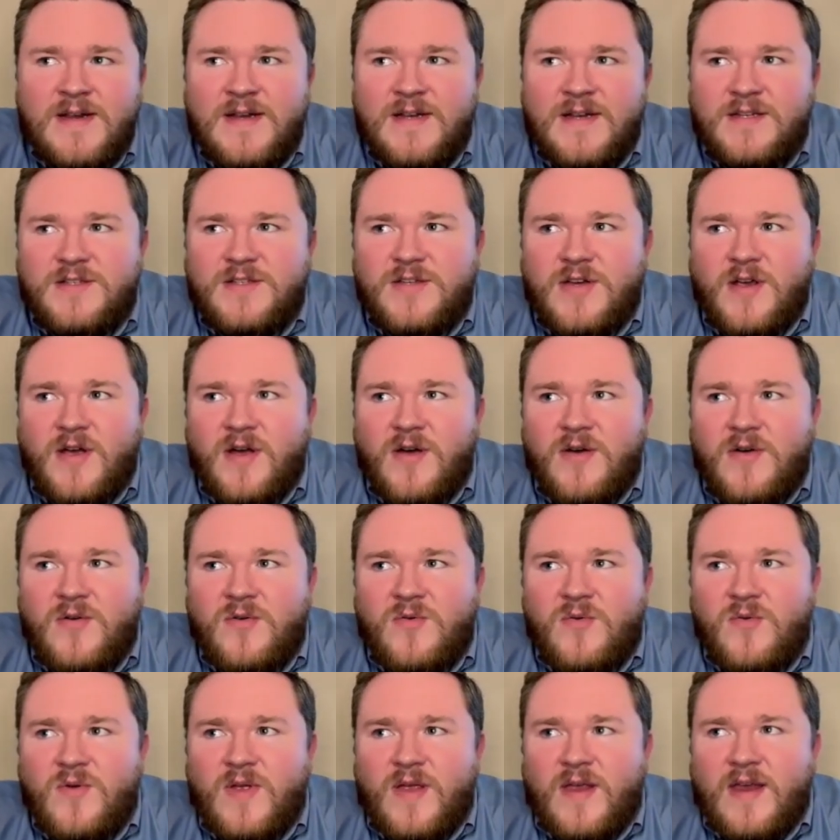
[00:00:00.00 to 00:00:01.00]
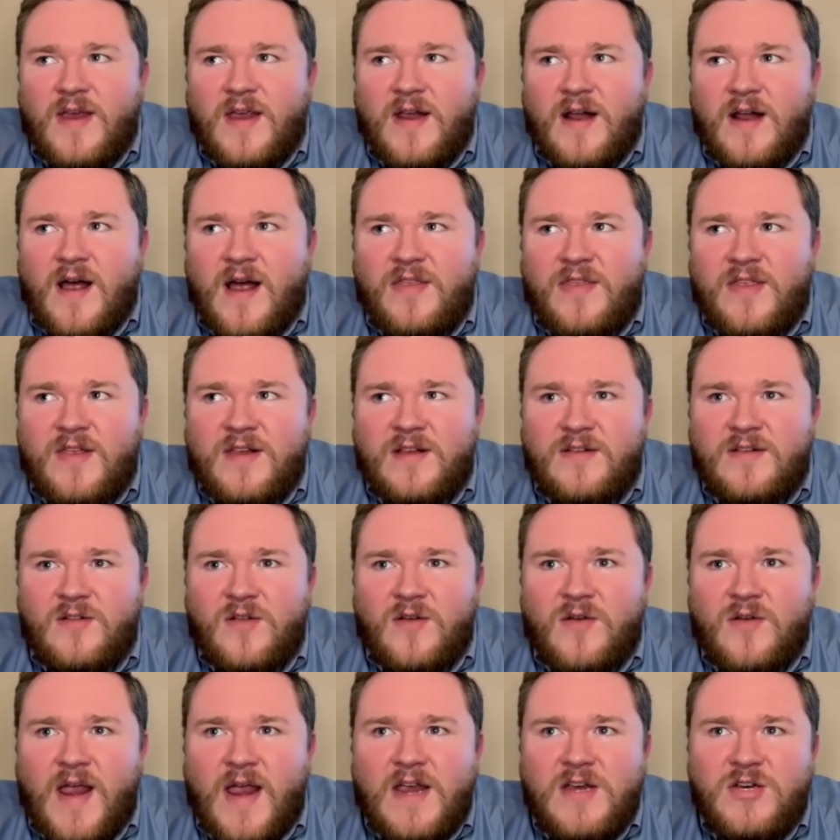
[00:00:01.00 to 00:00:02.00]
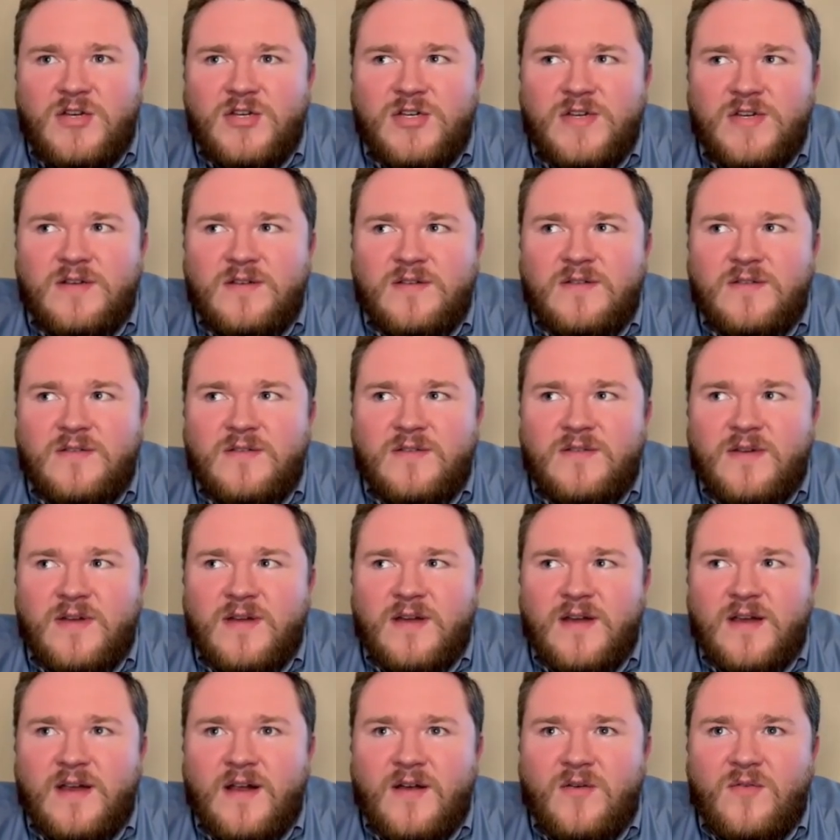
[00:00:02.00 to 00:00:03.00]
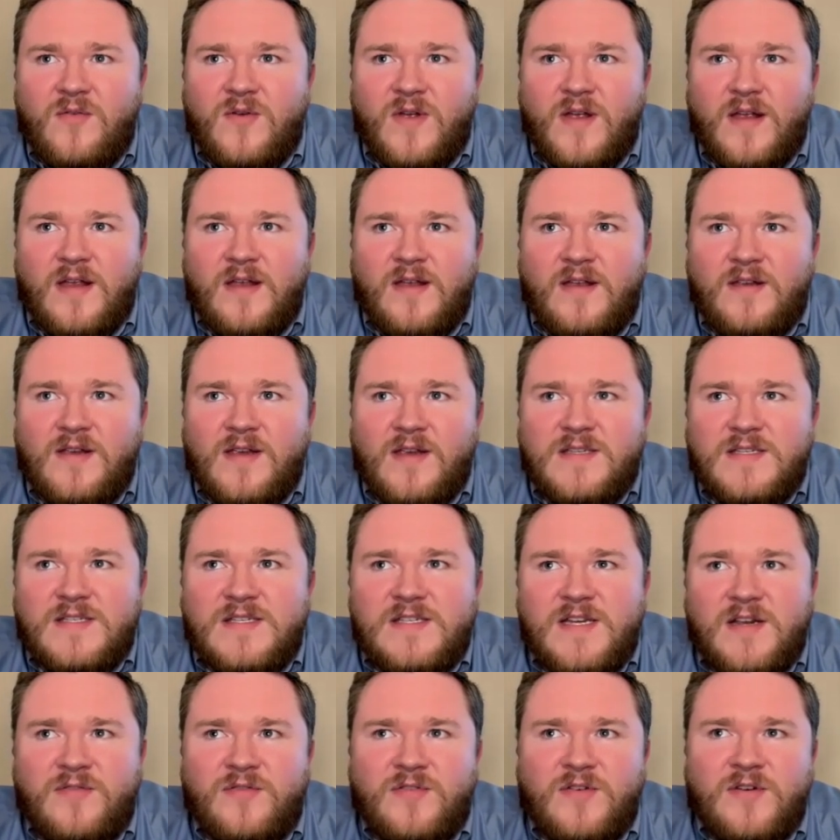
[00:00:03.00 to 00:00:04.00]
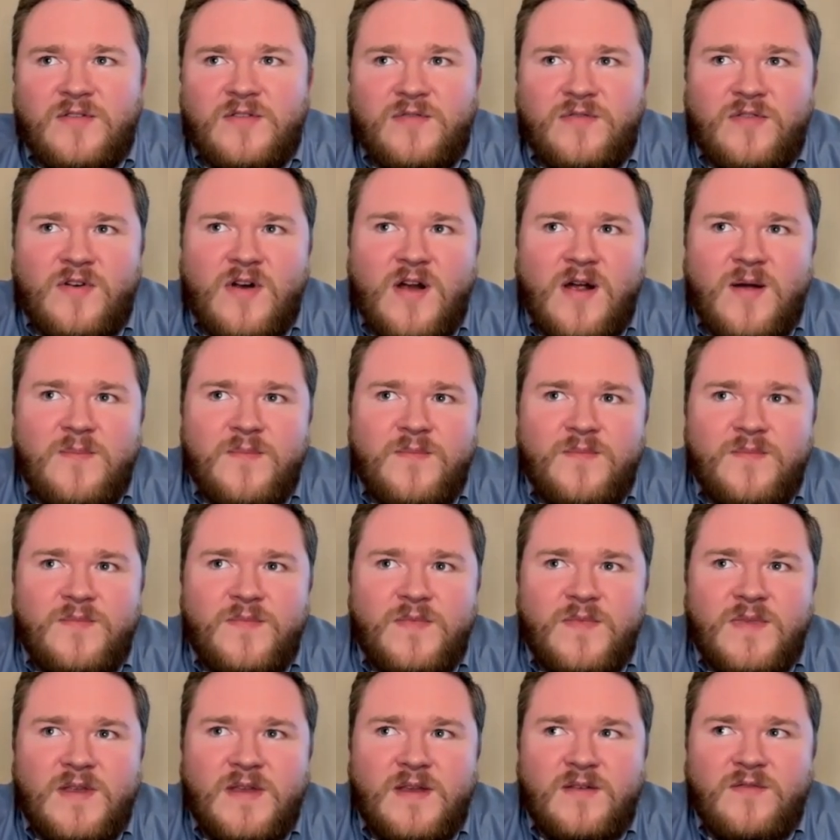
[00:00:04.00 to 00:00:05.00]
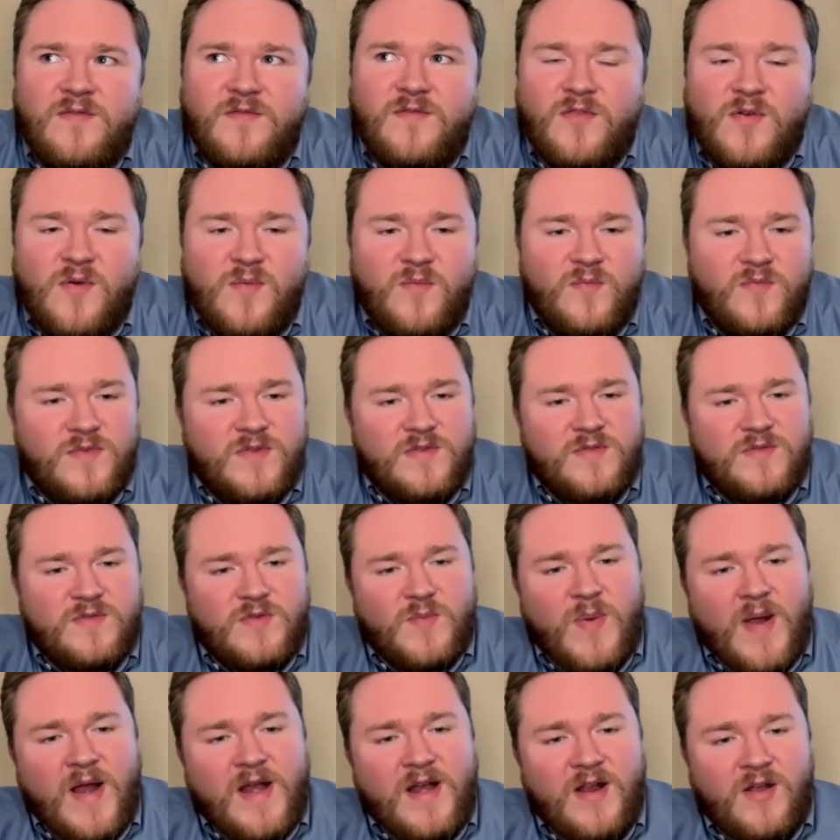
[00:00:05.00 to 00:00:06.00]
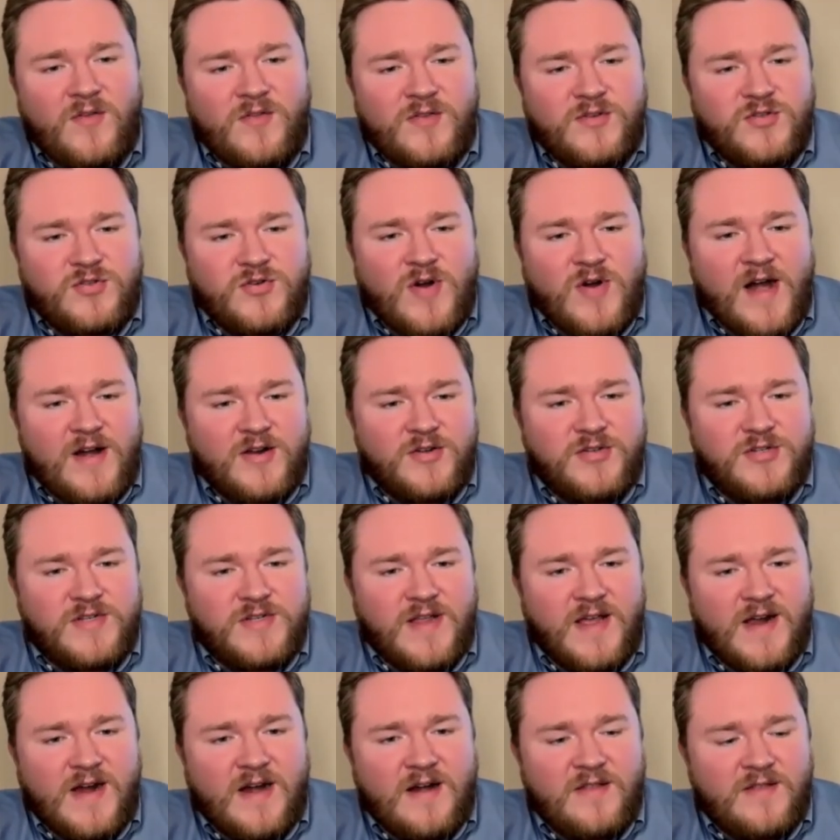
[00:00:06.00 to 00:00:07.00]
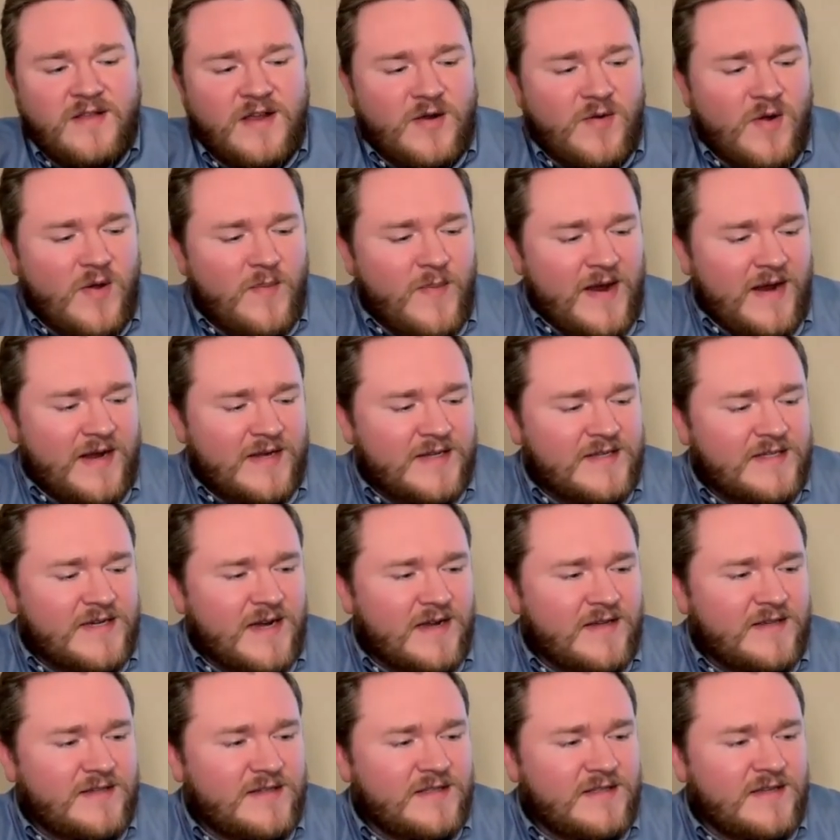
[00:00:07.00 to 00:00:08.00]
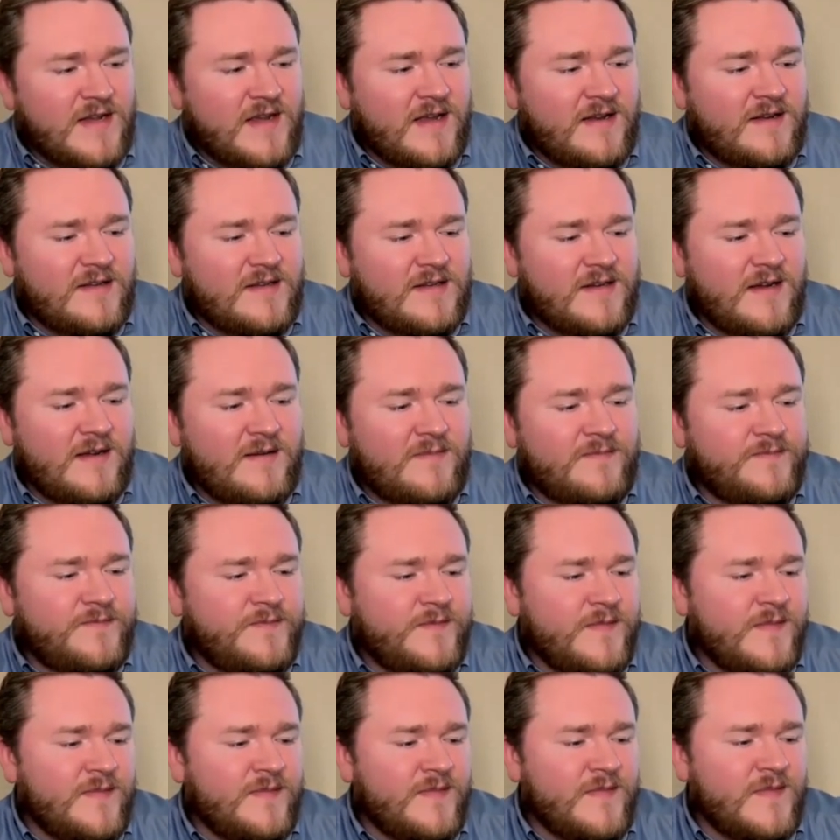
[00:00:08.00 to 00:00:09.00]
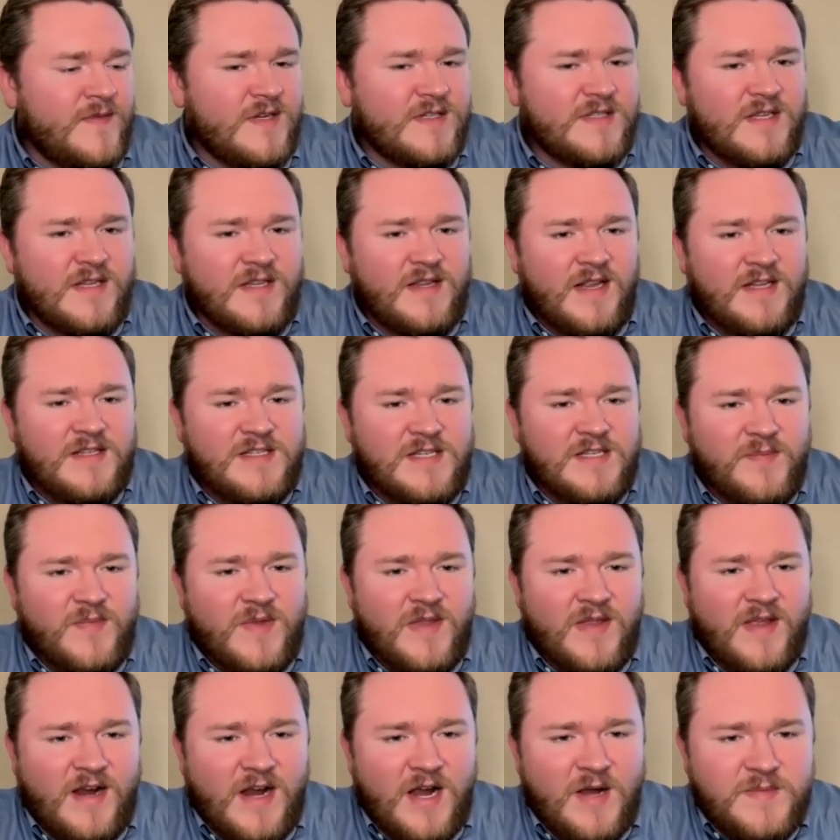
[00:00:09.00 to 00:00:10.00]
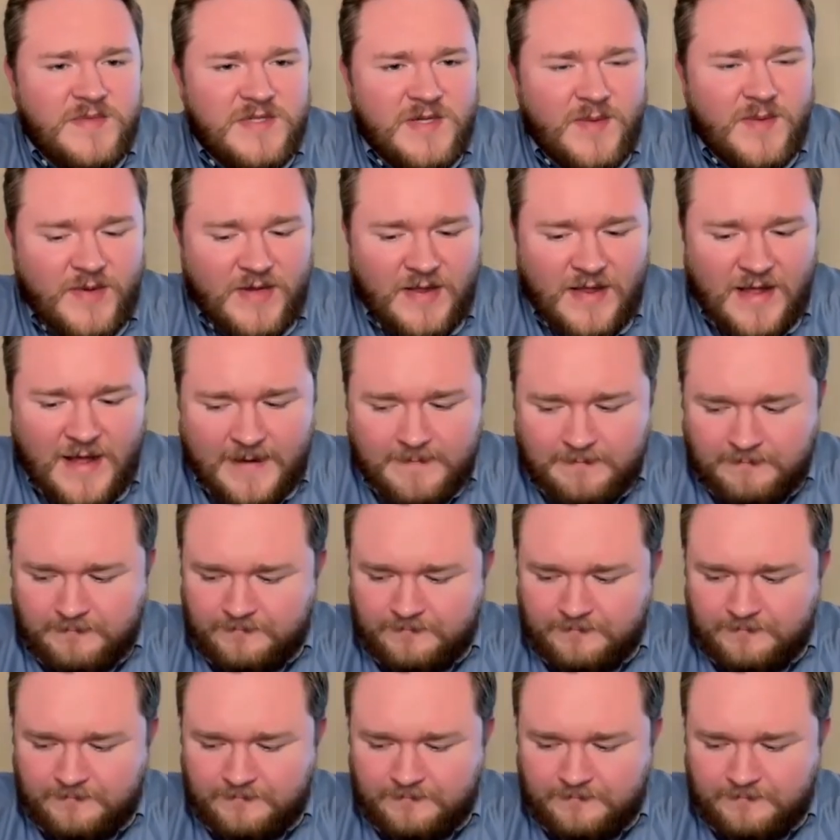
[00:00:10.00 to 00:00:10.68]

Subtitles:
So, I think location, is different from depending on the strategy, that kind of thing. Am I making sense? Is that, because I think that's something that comes up a lot.